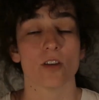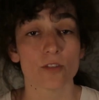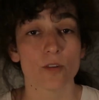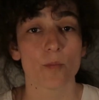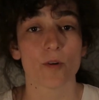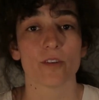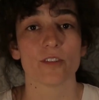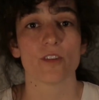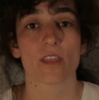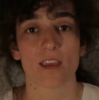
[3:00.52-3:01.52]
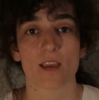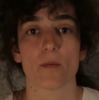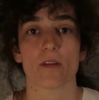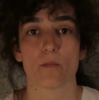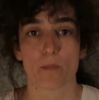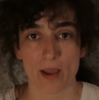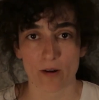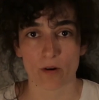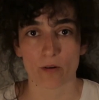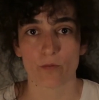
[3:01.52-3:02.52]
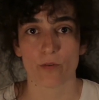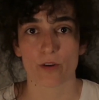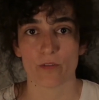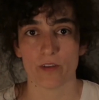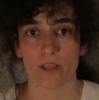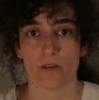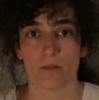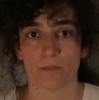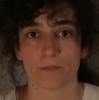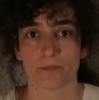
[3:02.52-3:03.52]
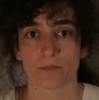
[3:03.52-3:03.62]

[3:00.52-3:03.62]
It's also important to think about the background for your video.